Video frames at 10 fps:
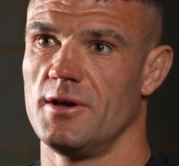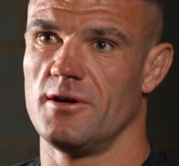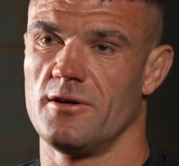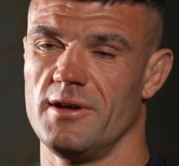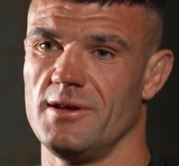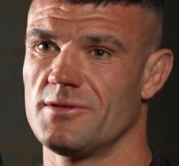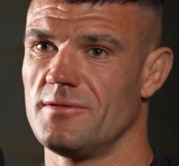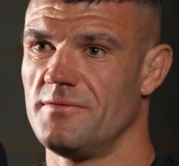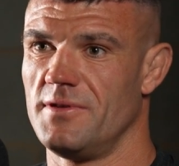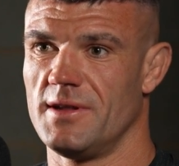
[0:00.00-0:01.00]
or eat
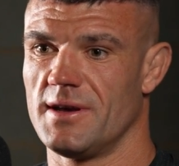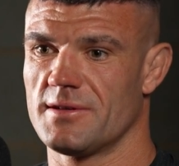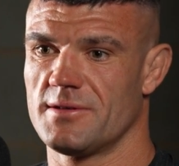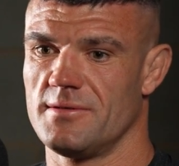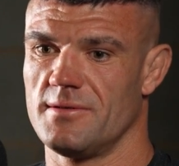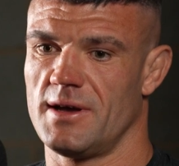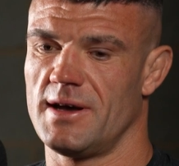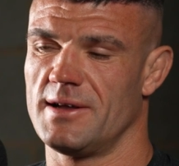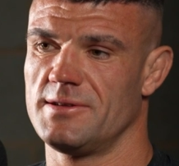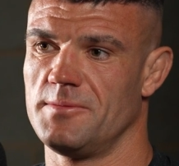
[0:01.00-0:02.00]
something that's
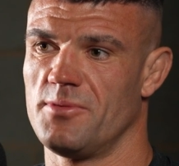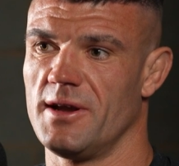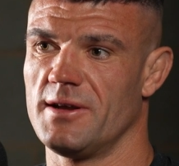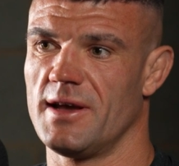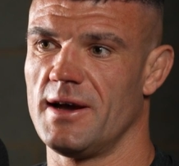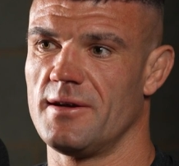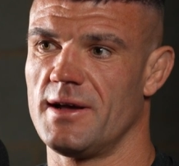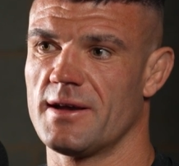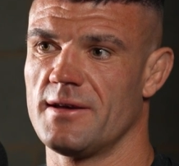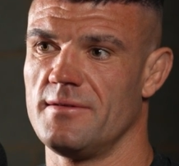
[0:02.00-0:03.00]
hard to break down,
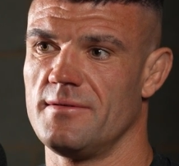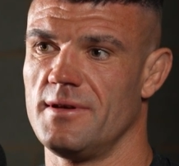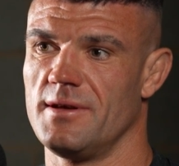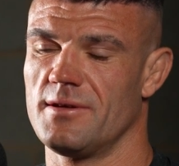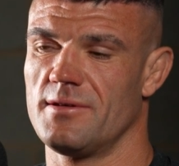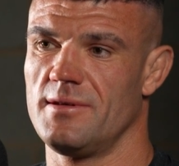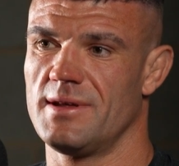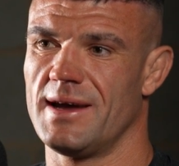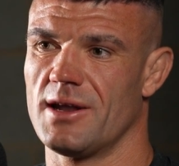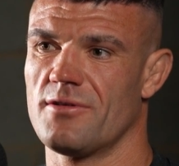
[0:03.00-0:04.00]
it
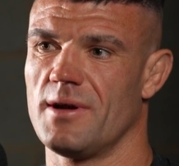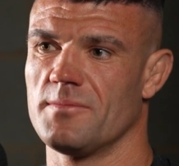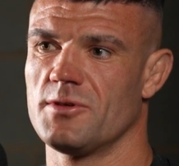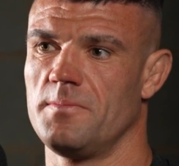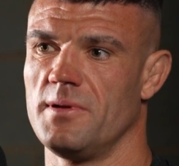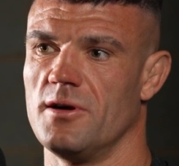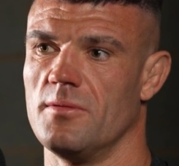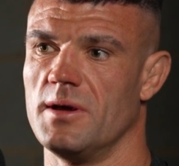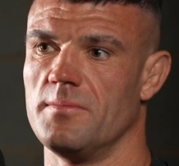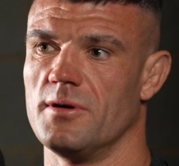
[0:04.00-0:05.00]
kind of cramps up a
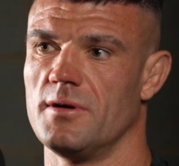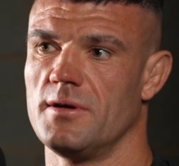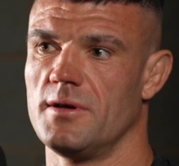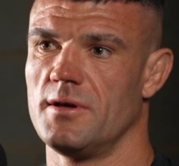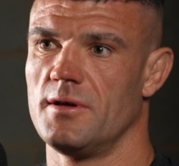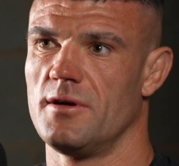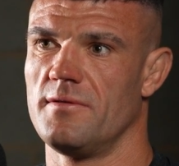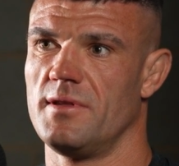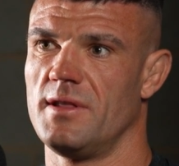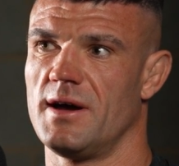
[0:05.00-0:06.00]
little bit. But
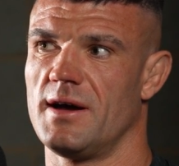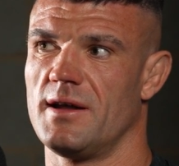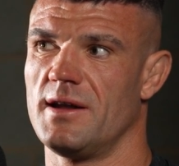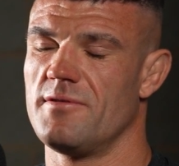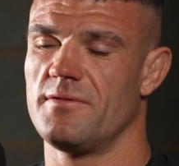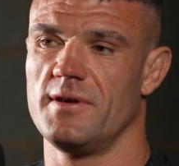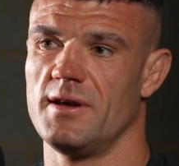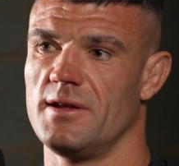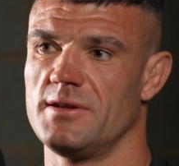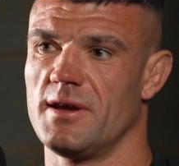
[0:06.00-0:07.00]
other than that, I never
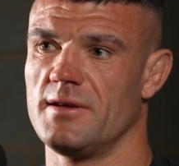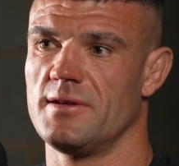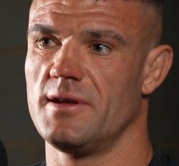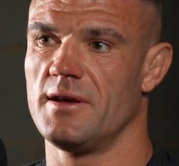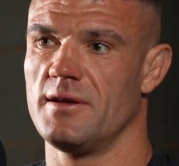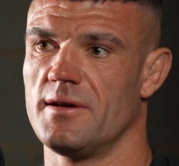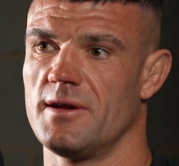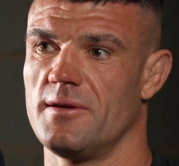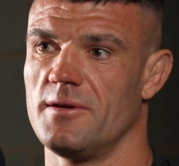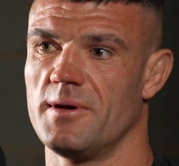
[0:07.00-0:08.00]
feel it day to day. I
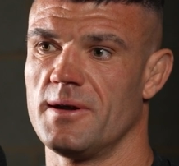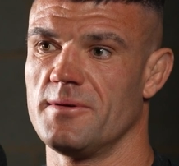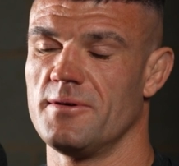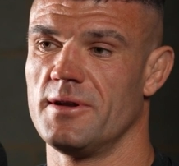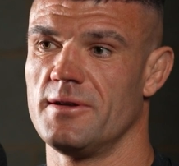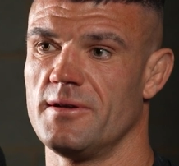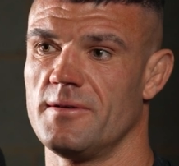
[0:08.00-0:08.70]
don't know when I'm going.